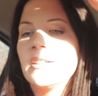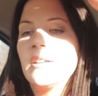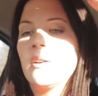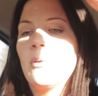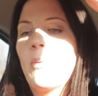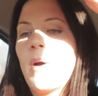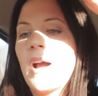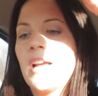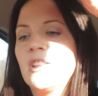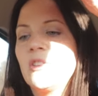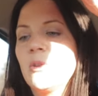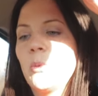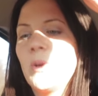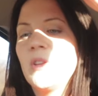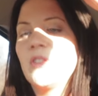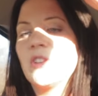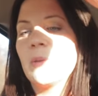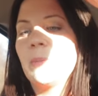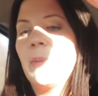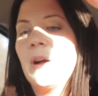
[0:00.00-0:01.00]
the white
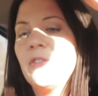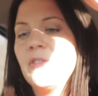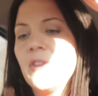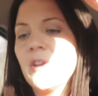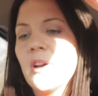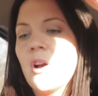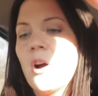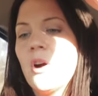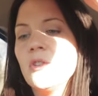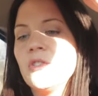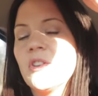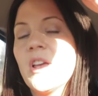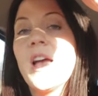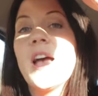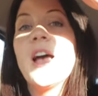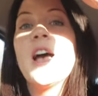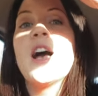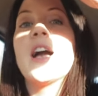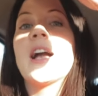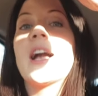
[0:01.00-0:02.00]
winter puffer coat
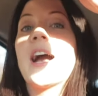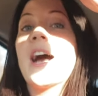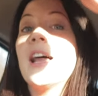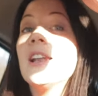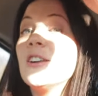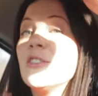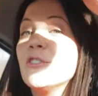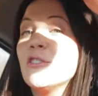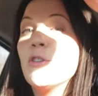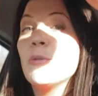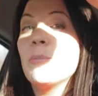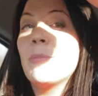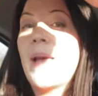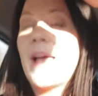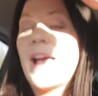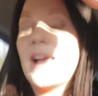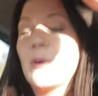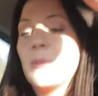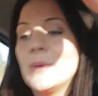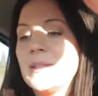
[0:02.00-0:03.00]
colorful
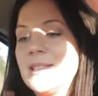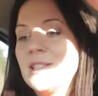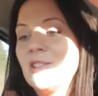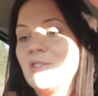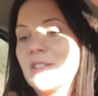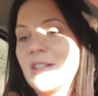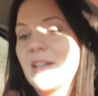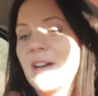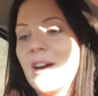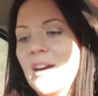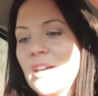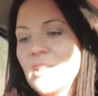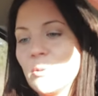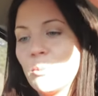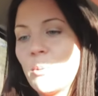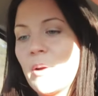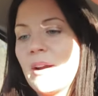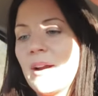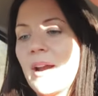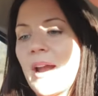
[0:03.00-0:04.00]
bag with silver
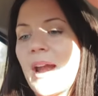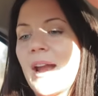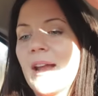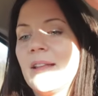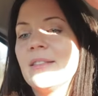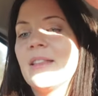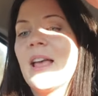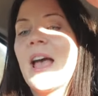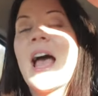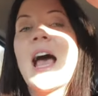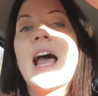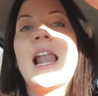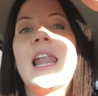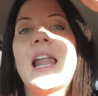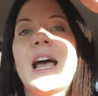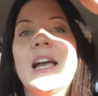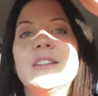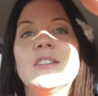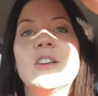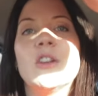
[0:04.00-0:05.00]
hardware and
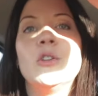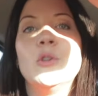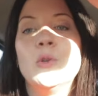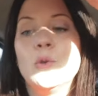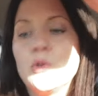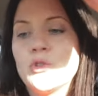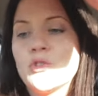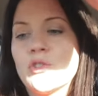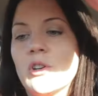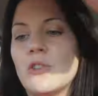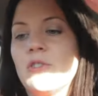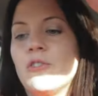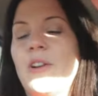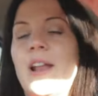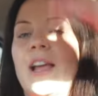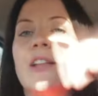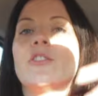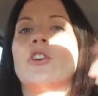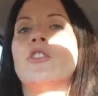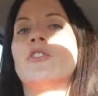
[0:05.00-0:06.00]
light neutral
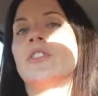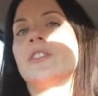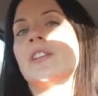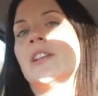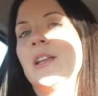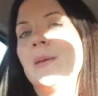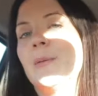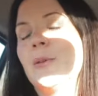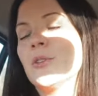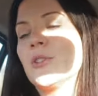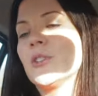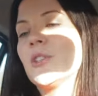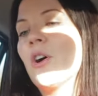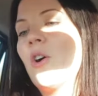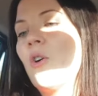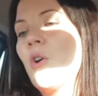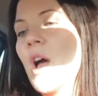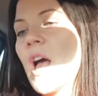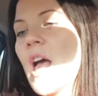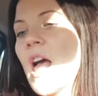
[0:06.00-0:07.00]
flat over the nibble.
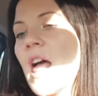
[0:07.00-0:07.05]
So